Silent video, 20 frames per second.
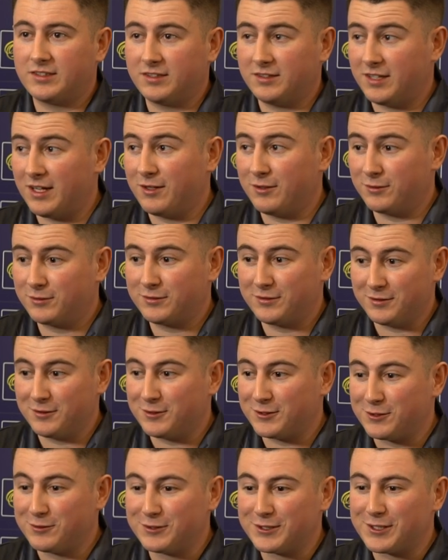And now
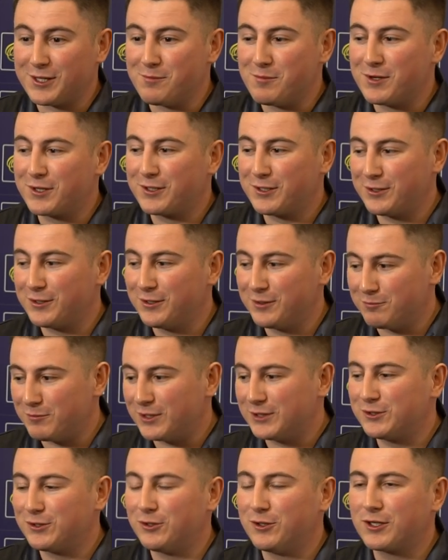as soon as I got
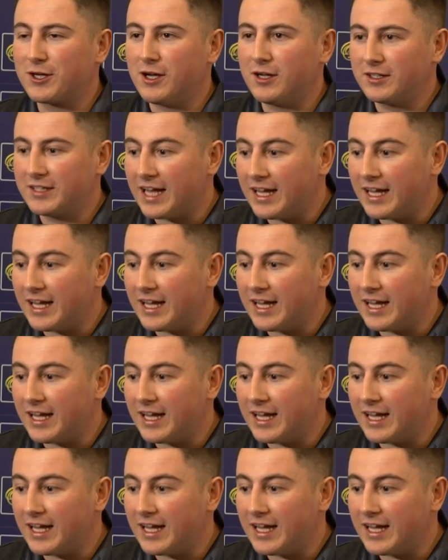my tour card,